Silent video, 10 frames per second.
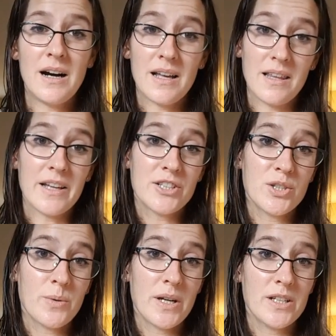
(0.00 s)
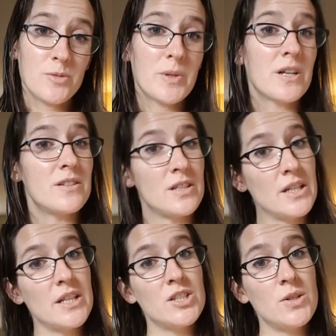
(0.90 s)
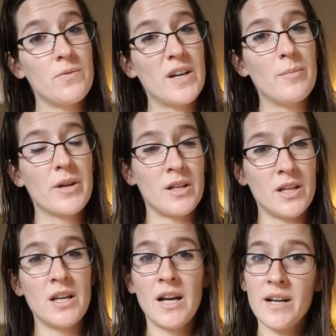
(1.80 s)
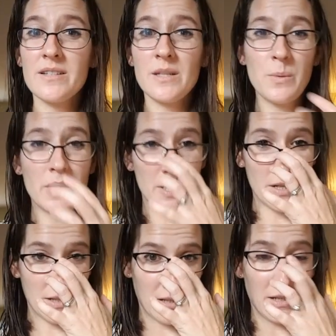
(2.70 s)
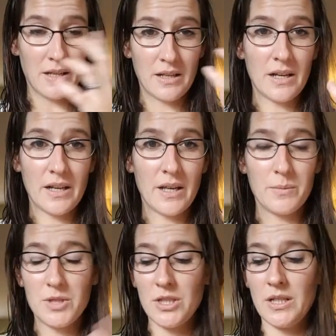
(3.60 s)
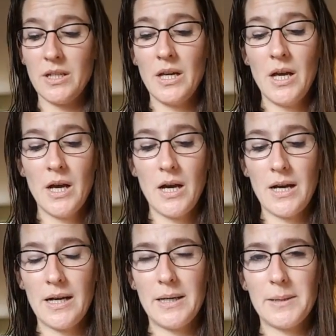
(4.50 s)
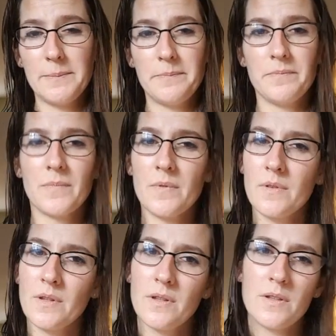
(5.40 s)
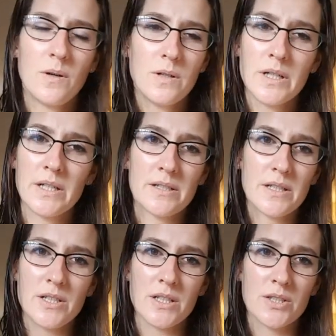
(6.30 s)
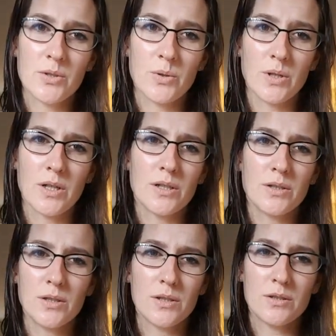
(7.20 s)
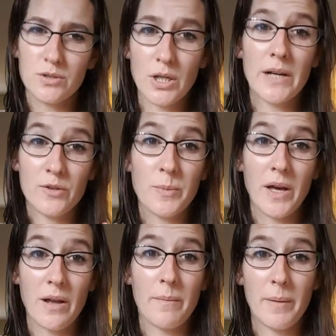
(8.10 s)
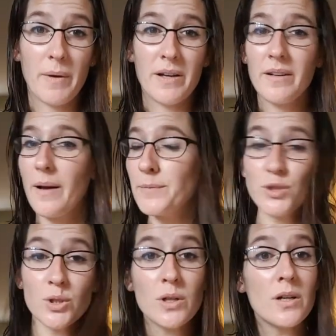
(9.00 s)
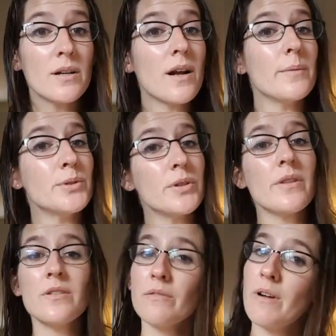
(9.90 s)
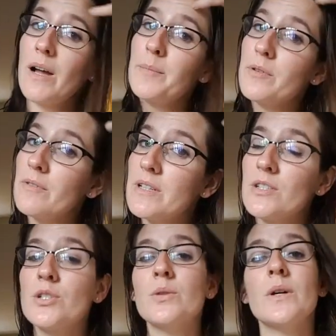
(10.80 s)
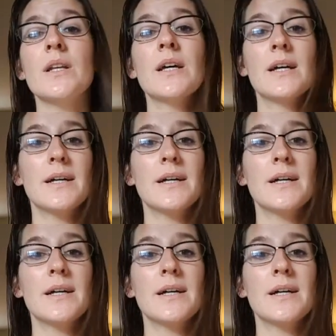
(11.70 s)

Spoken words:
I like Joann's because you can get cheap fabric and you can kind of see what it is and kind of get what you need. The organization of that store drives me out of my mind. I'm sure there's a rhyme and a reason to it.